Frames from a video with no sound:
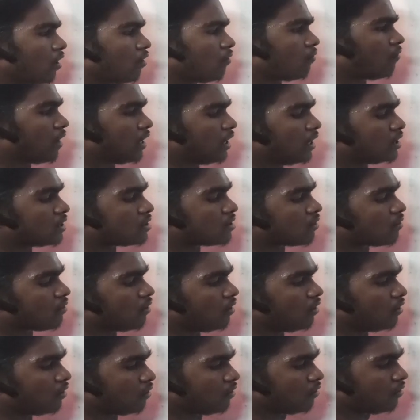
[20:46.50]
1 is
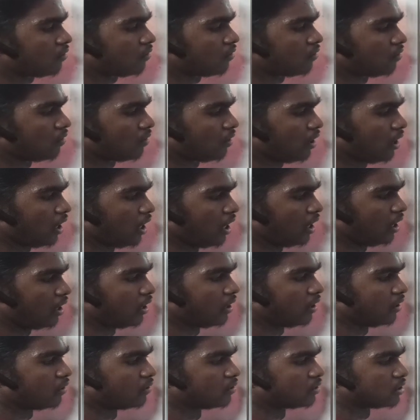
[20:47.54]
equal to a
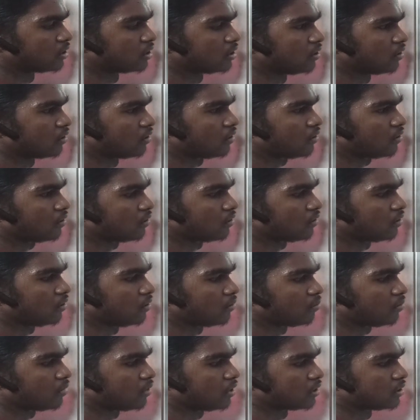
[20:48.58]
into 0
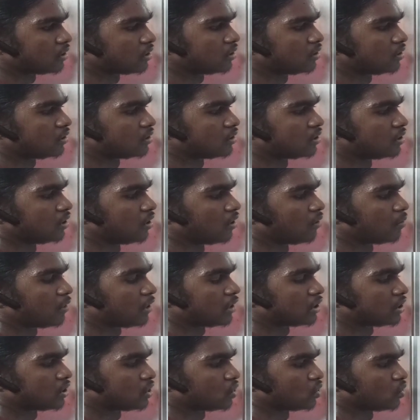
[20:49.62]
plus 0
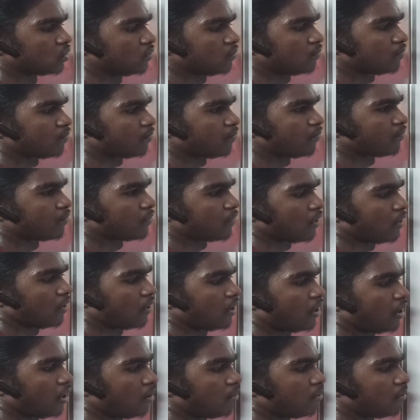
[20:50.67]
plus 2
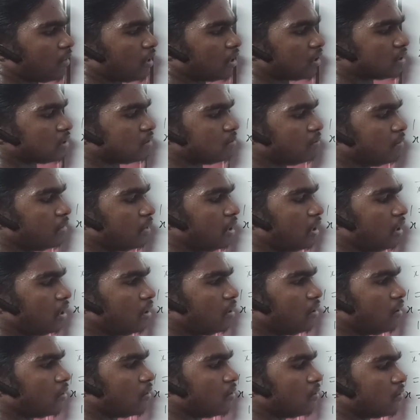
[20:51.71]
plus b
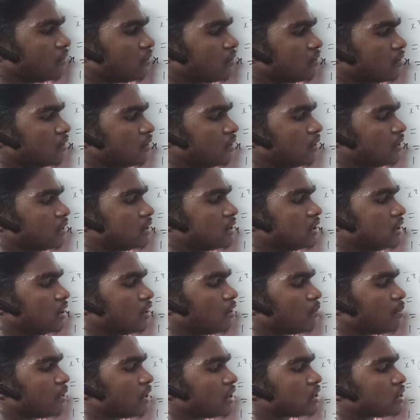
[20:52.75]
into
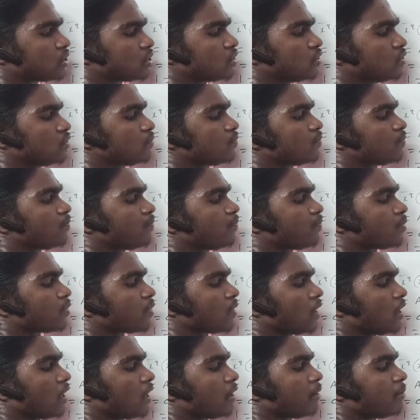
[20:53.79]
0 plus 2
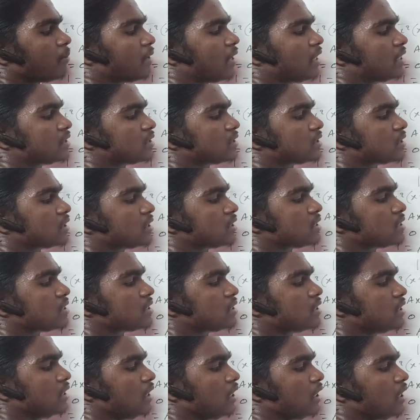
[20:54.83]
plus
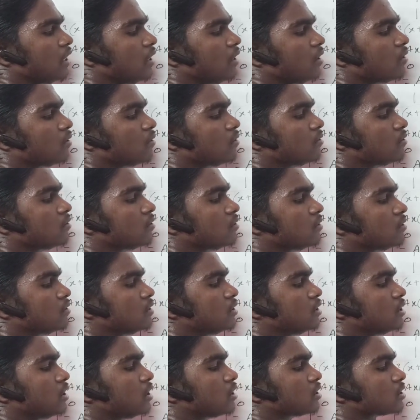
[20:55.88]
c into
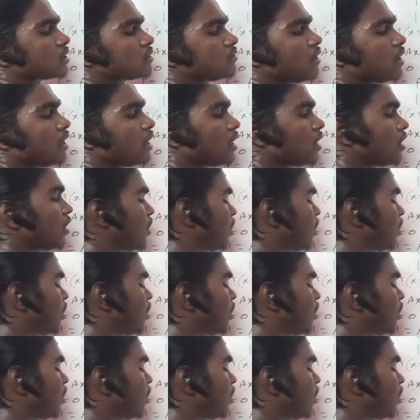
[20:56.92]
0 square.